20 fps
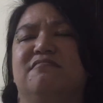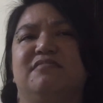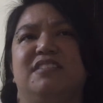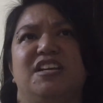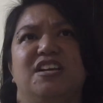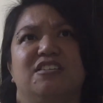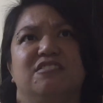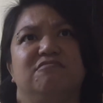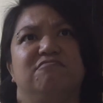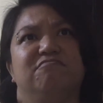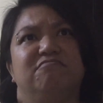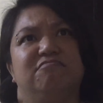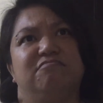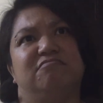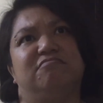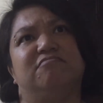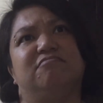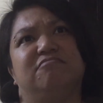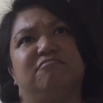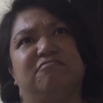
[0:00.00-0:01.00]

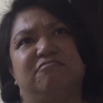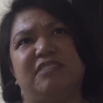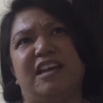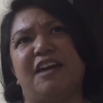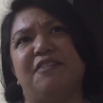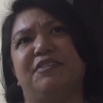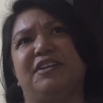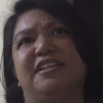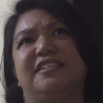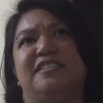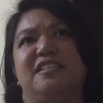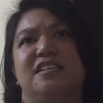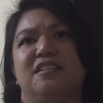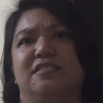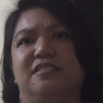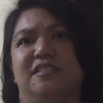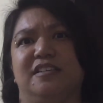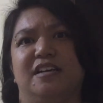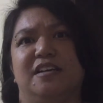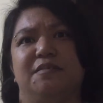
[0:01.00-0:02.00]
we have an
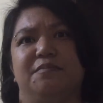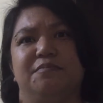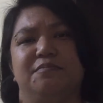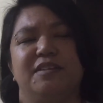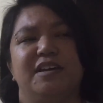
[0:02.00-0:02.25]
ideal type,